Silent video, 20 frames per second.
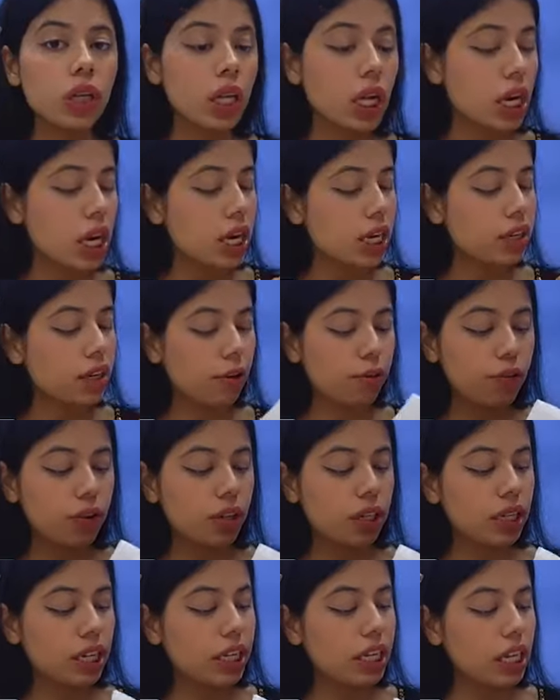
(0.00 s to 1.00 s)
will
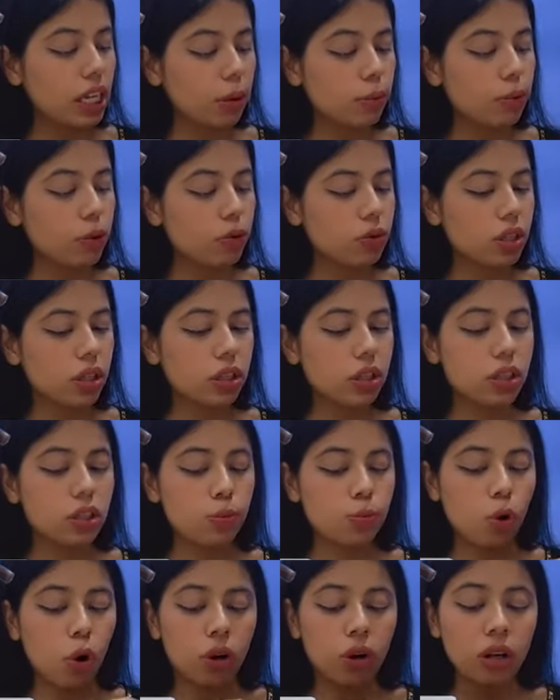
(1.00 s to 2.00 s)
definitely keep using
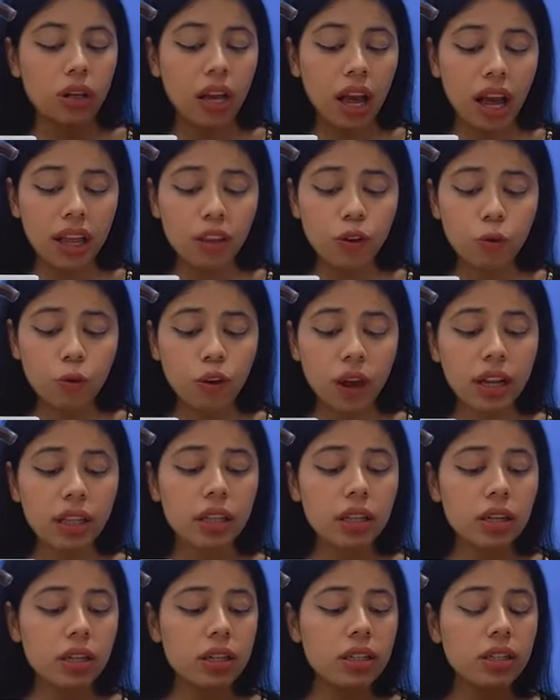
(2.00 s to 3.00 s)
this product. And the
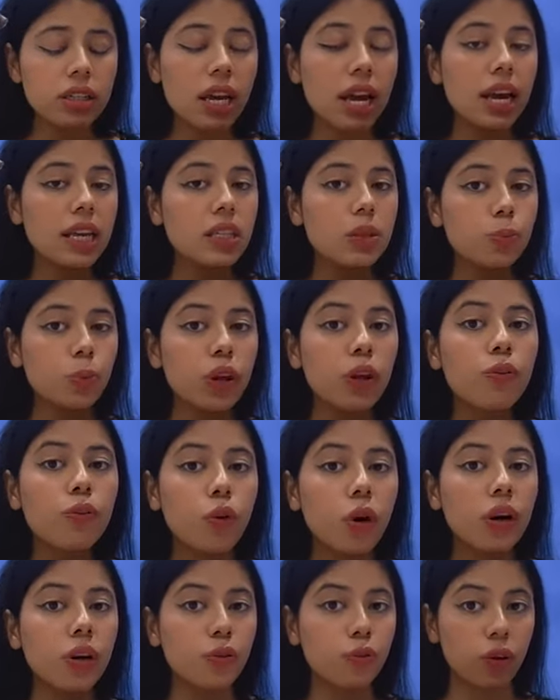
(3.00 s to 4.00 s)
fact that it is
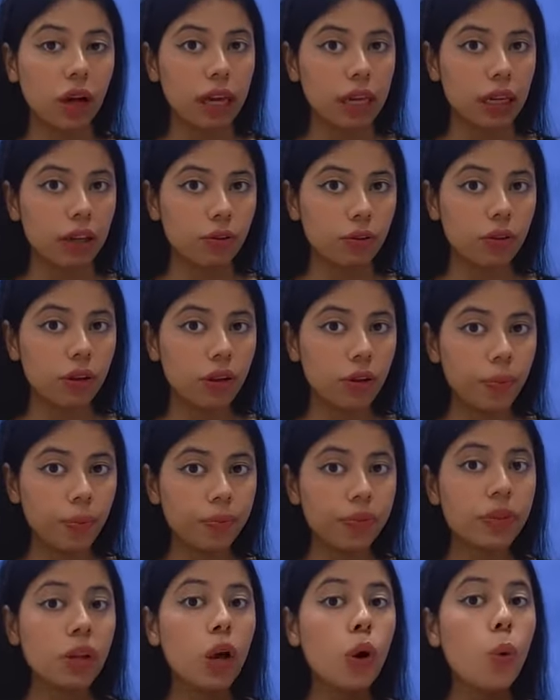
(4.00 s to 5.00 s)
SPF 45
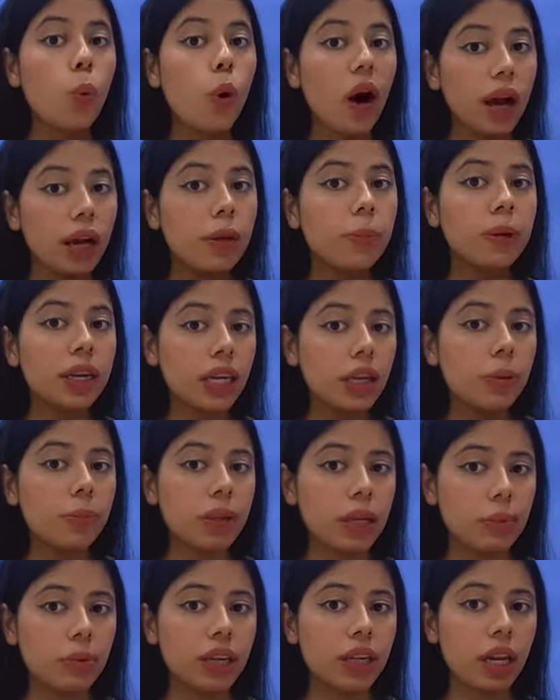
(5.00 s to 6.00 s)
while being a
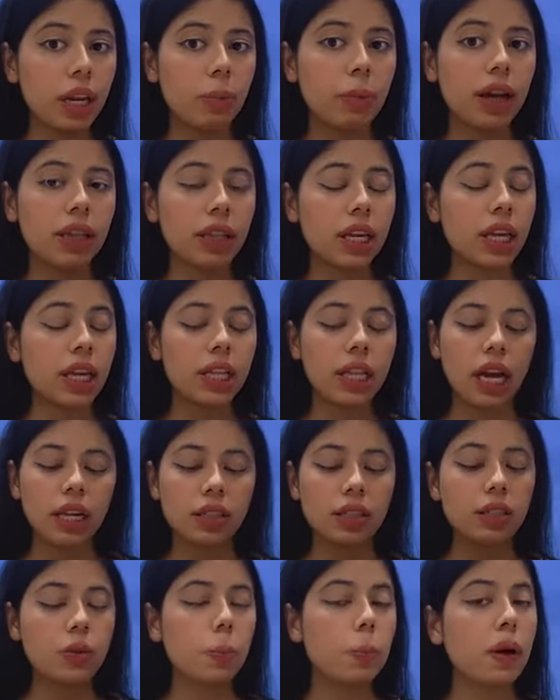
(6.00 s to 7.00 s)
BB cream, I think
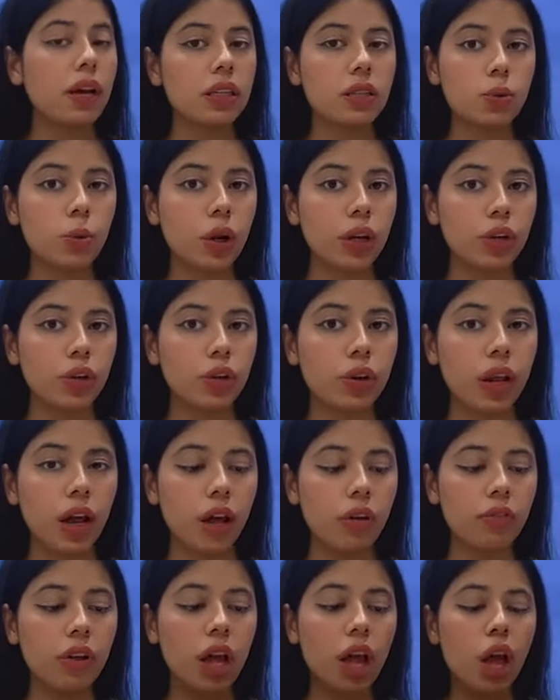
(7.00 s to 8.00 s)
that's the best one could
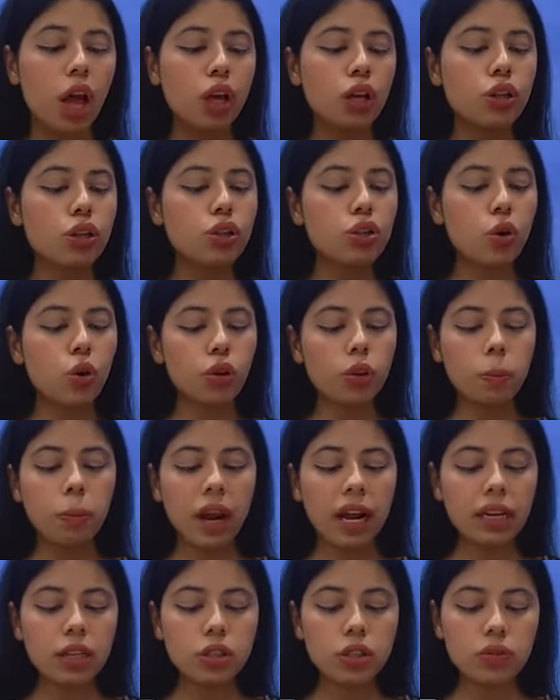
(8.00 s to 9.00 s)
have. So the
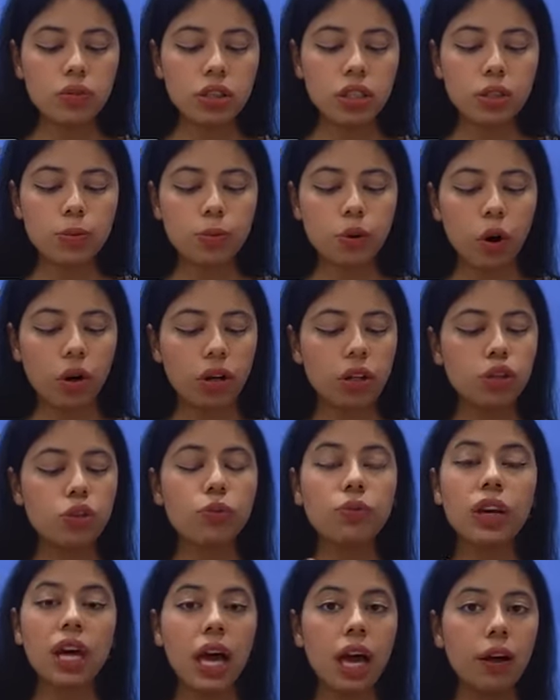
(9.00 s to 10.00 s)
price of this
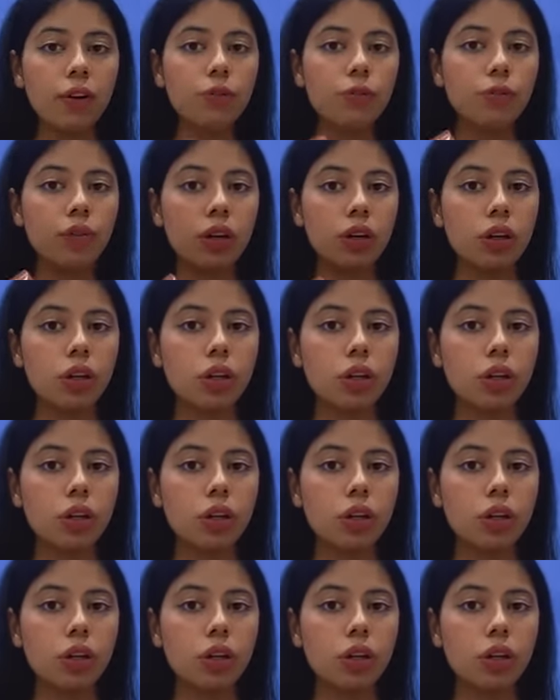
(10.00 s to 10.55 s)
product, so we have